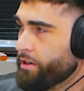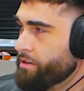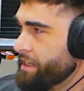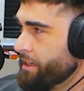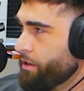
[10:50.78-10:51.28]
Or
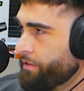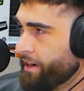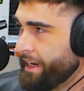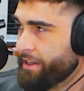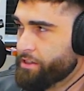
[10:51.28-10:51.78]
don't take no for
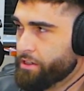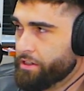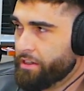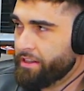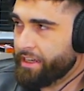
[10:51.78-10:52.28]
an
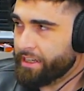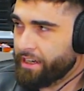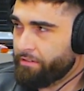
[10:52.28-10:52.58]
answer. Like yeah.